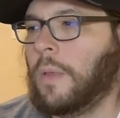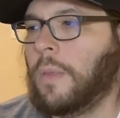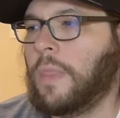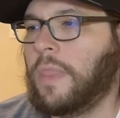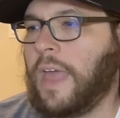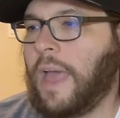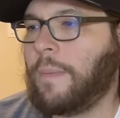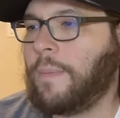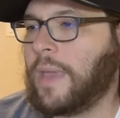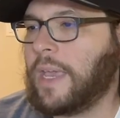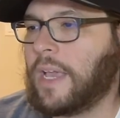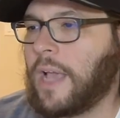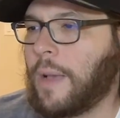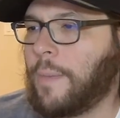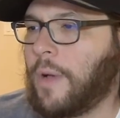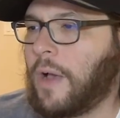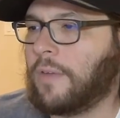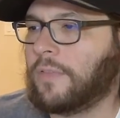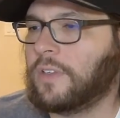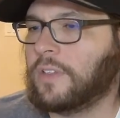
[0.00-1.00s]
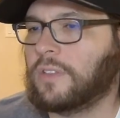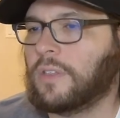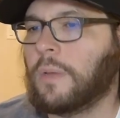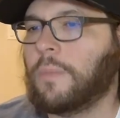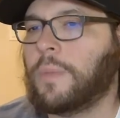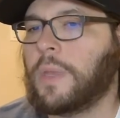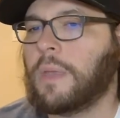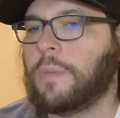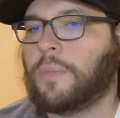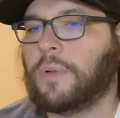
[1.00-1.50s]
That may come off to
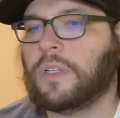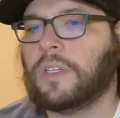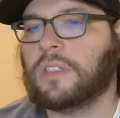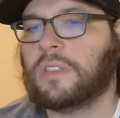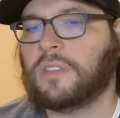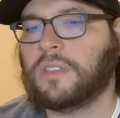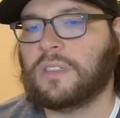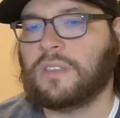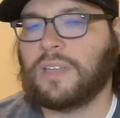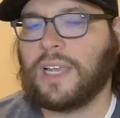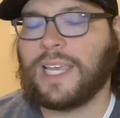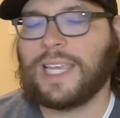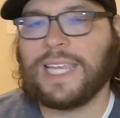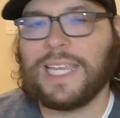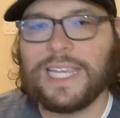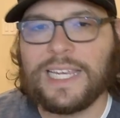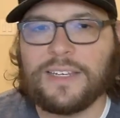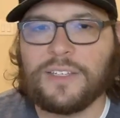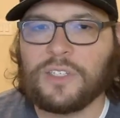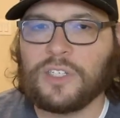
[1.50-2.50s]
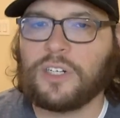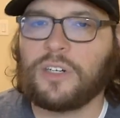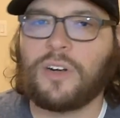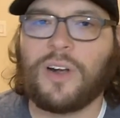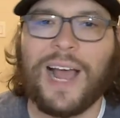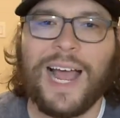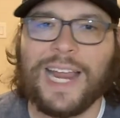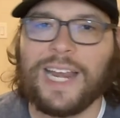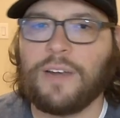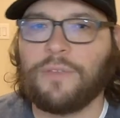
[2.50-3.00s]
some people as to say
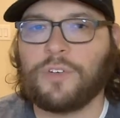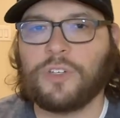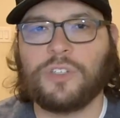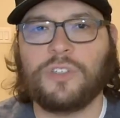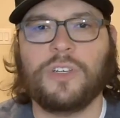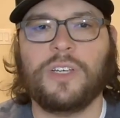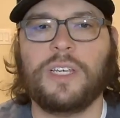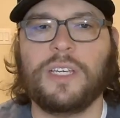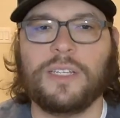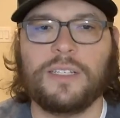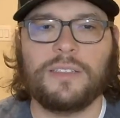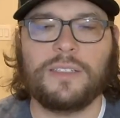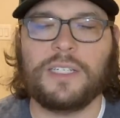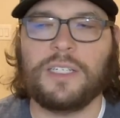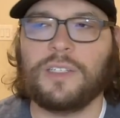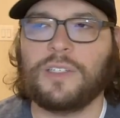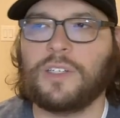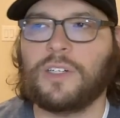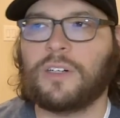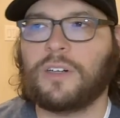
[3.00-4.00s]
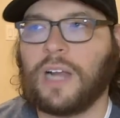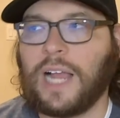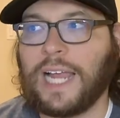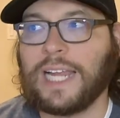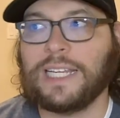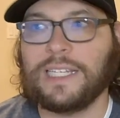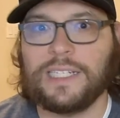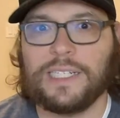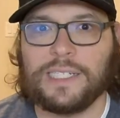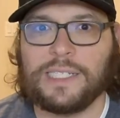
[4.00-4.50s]
easier. I never took it as easier.
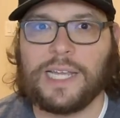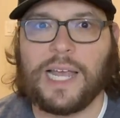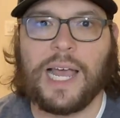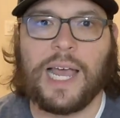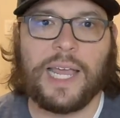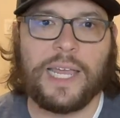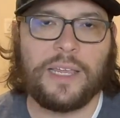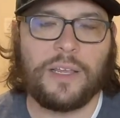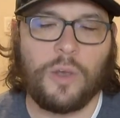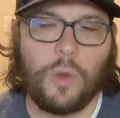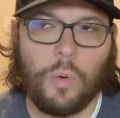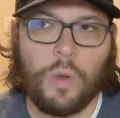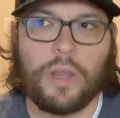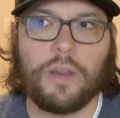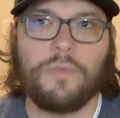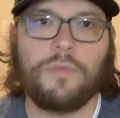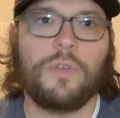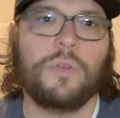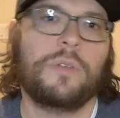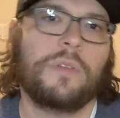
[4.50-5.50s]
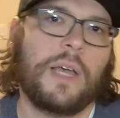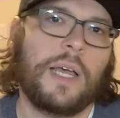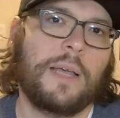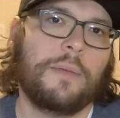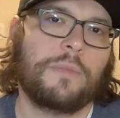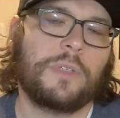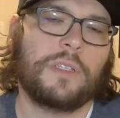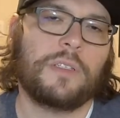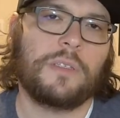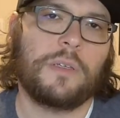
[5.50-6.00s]
I did die quite a few
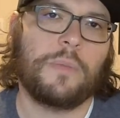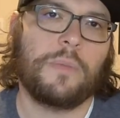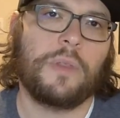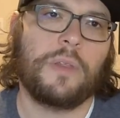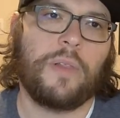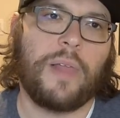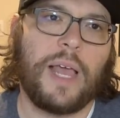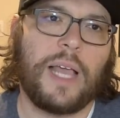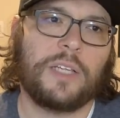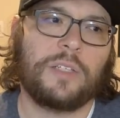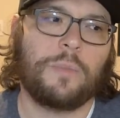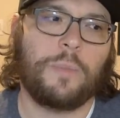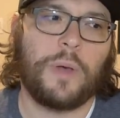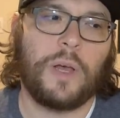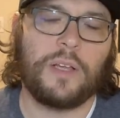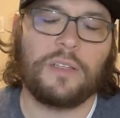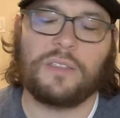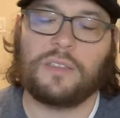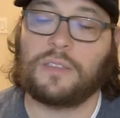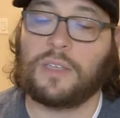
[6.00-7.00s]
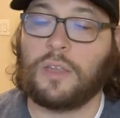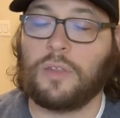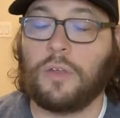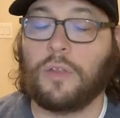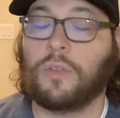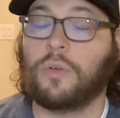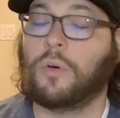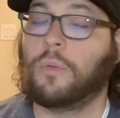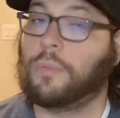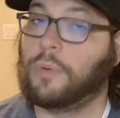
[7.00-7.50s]
times on some of the last bosses. I
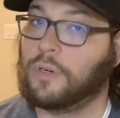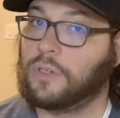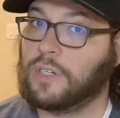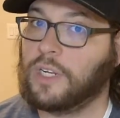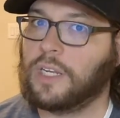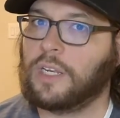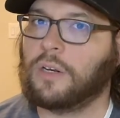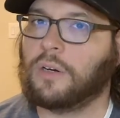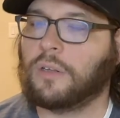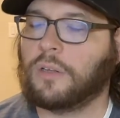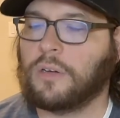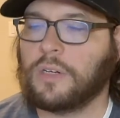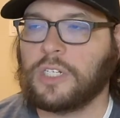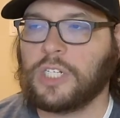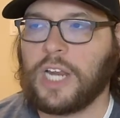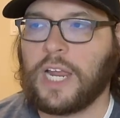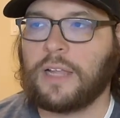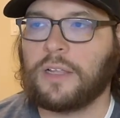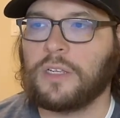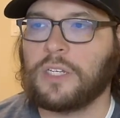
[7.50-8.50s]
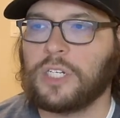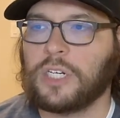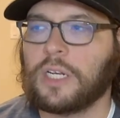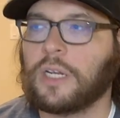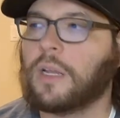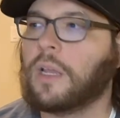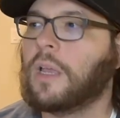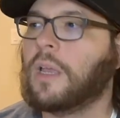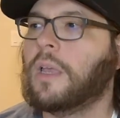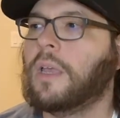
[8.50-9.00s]
thought they were particularly
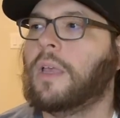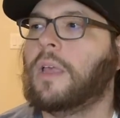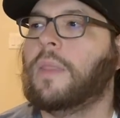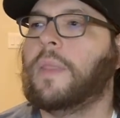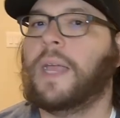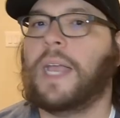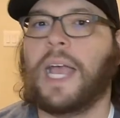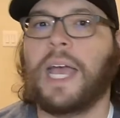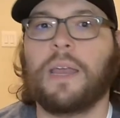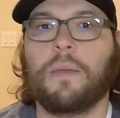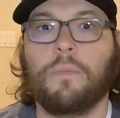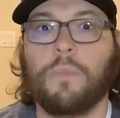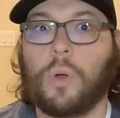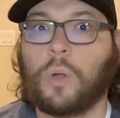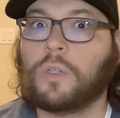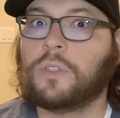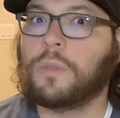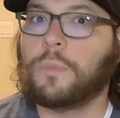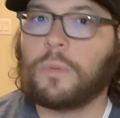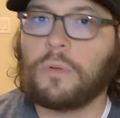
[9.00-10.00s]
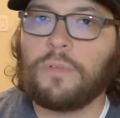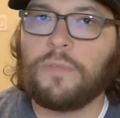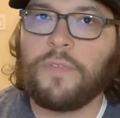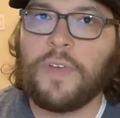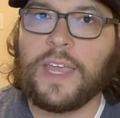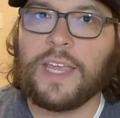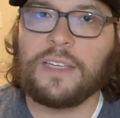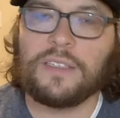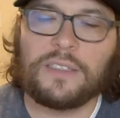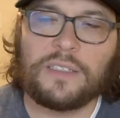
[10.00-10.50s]
challenging. They had multiple
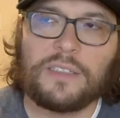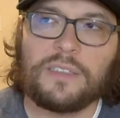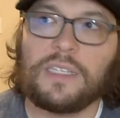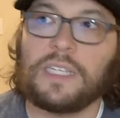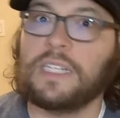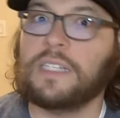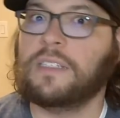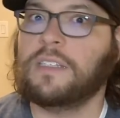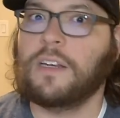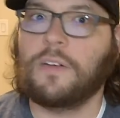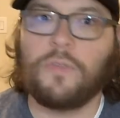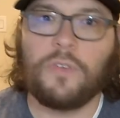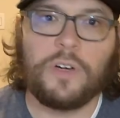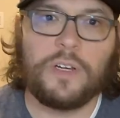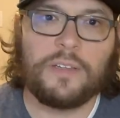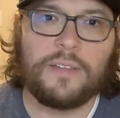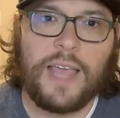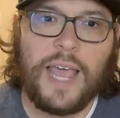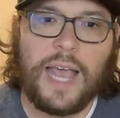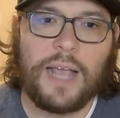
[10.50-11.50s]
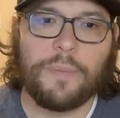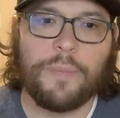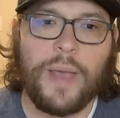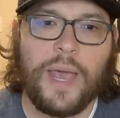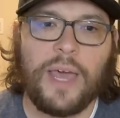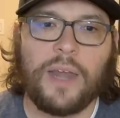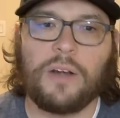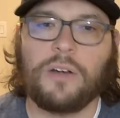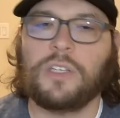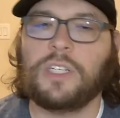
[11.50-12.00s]
phases and different attack
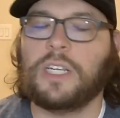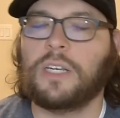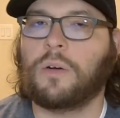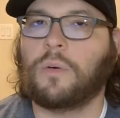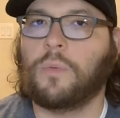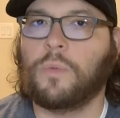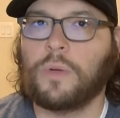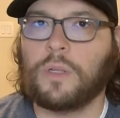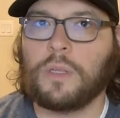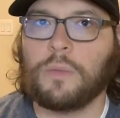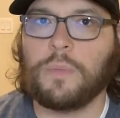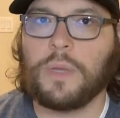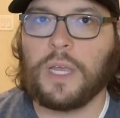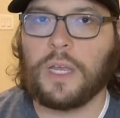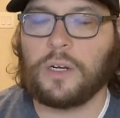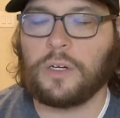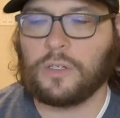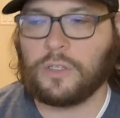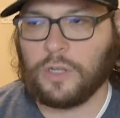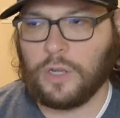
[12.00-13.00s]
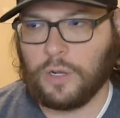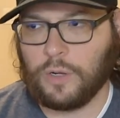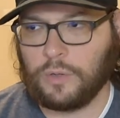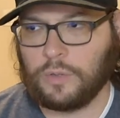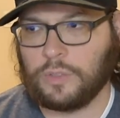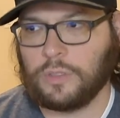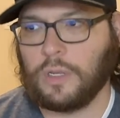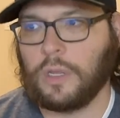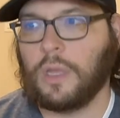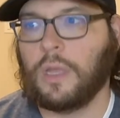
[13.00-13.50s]
patterns. You had to really be on your
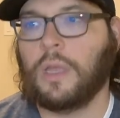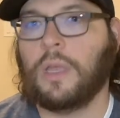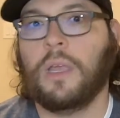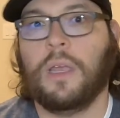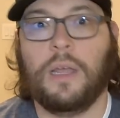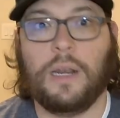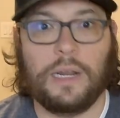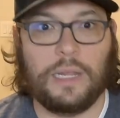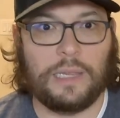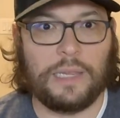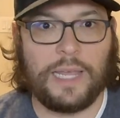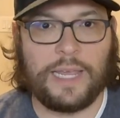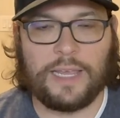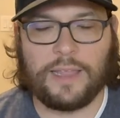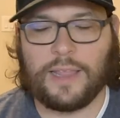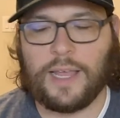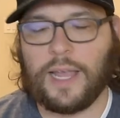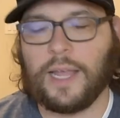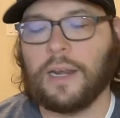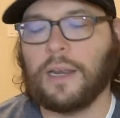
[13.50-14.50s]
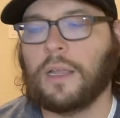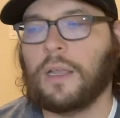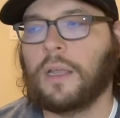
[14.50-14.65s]
toes, and I like that.